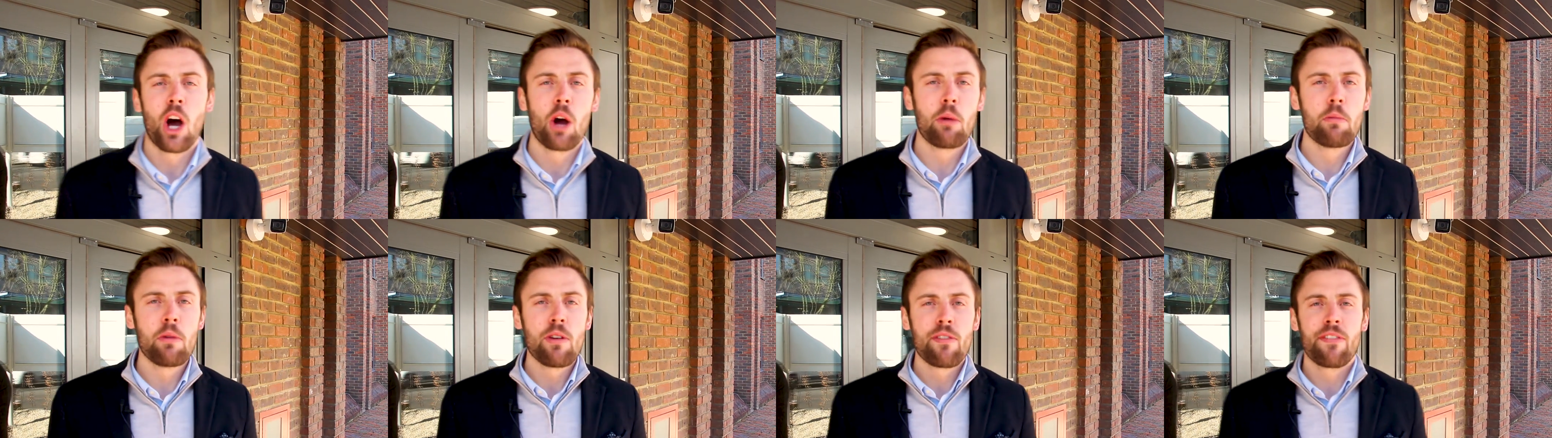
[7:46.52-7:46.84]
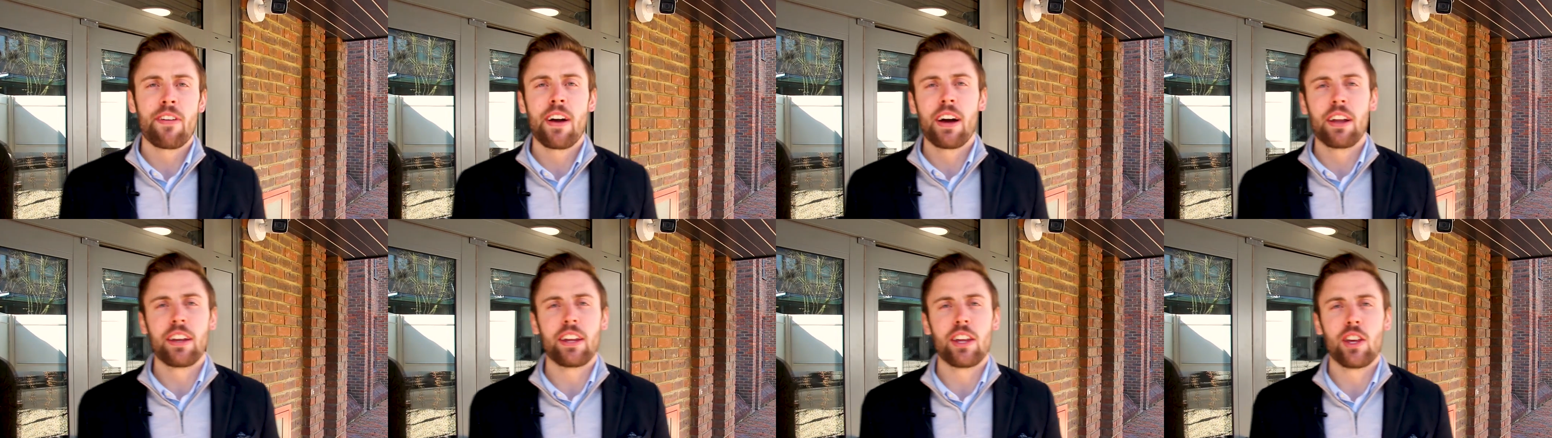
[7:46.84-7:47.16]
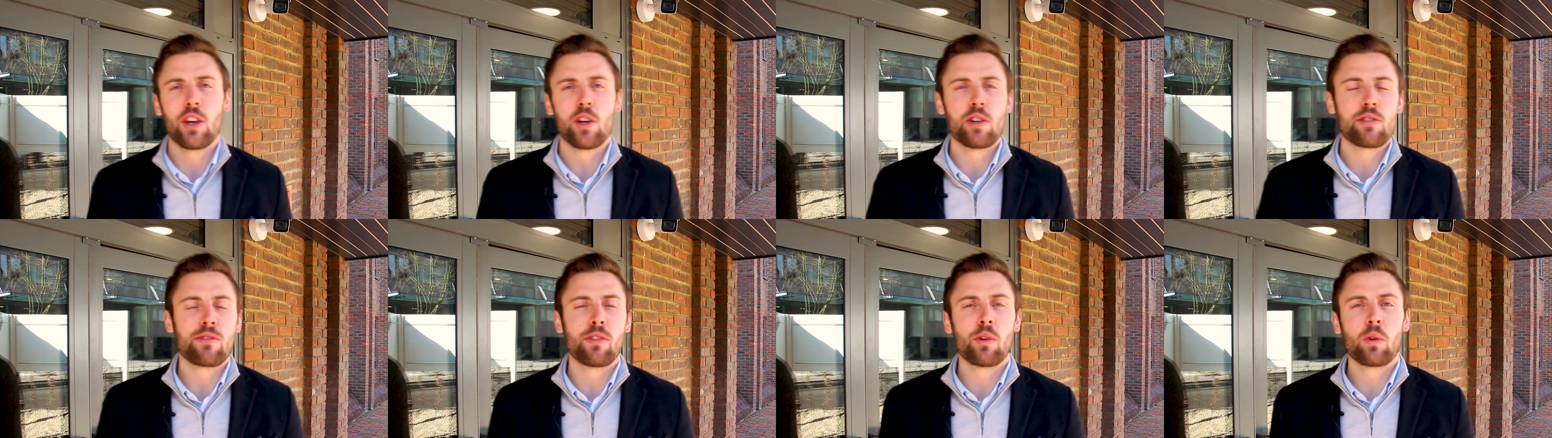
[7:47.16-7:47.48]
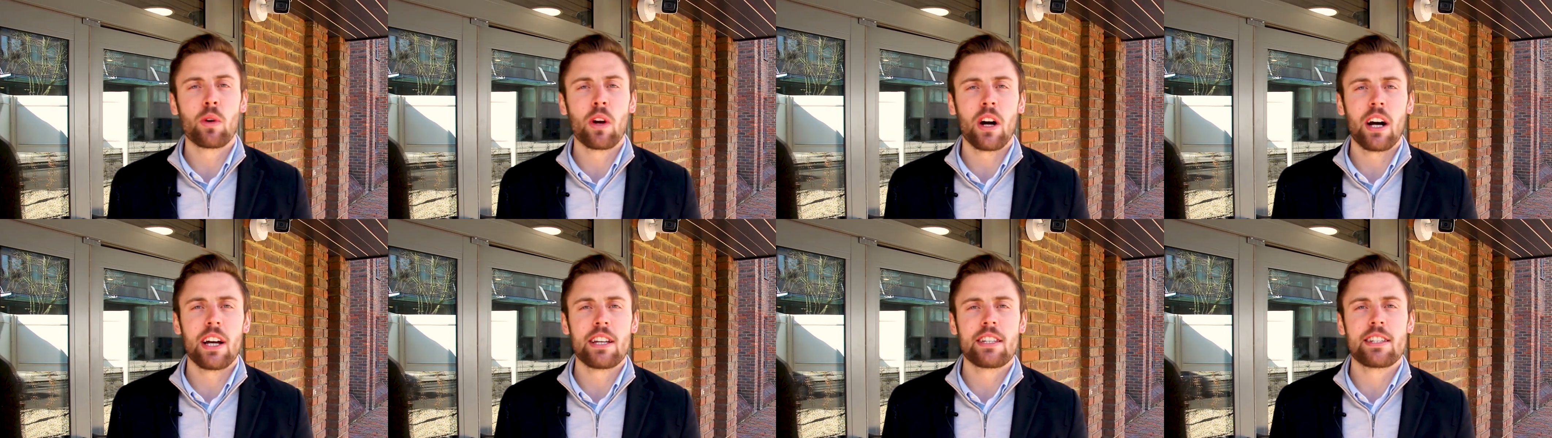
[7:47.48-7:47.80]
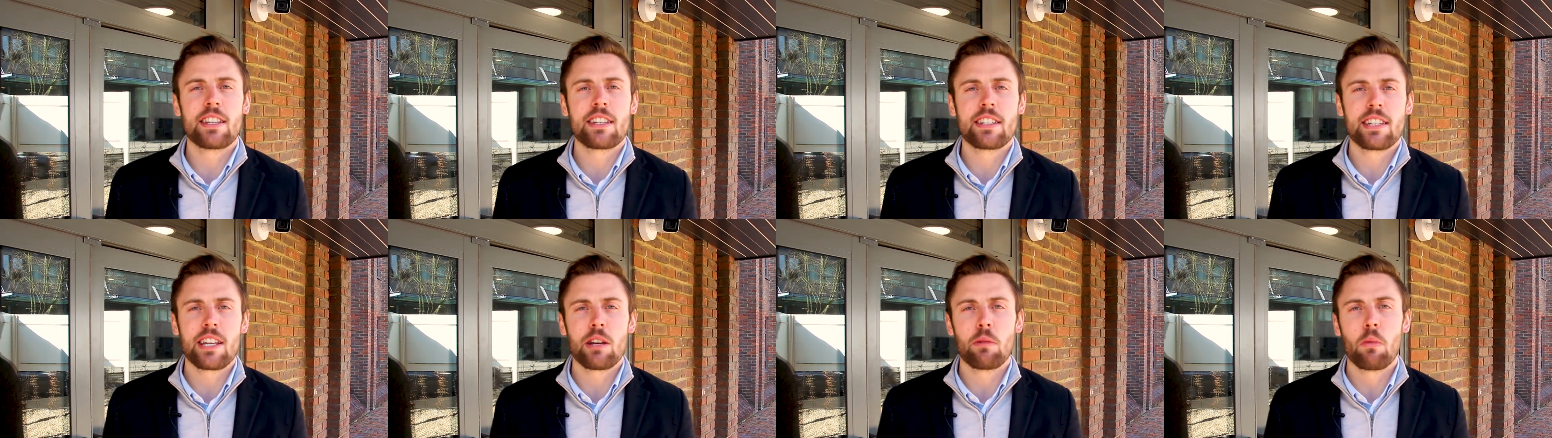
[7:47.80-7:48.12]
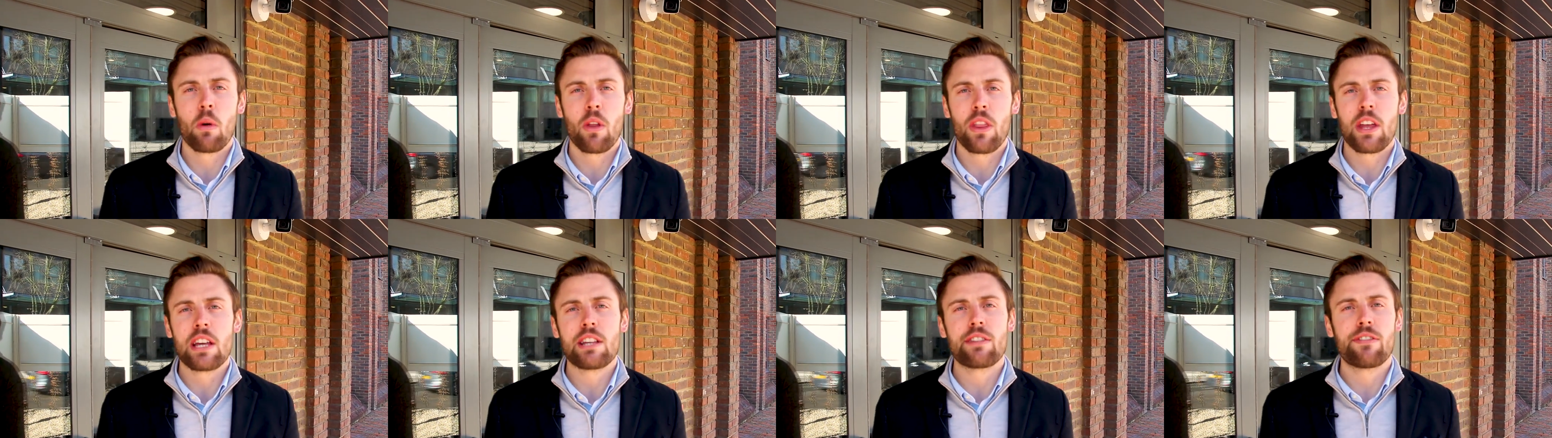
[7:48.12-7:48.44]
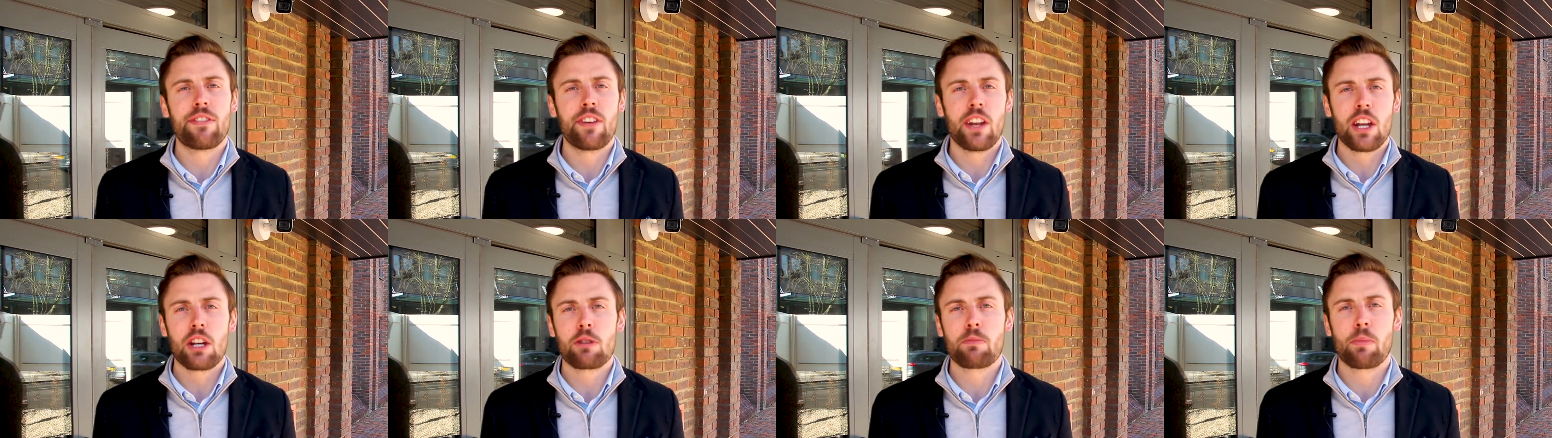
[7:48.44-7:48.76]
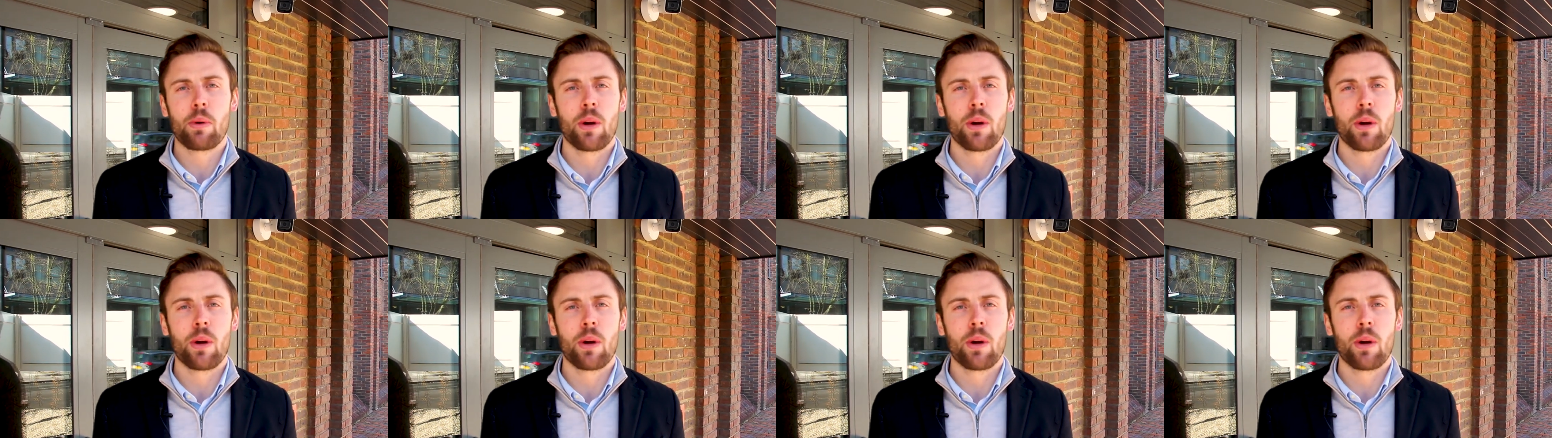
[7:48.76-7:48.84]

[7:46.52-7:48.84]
I hope you found it useful, guys, to see what these finished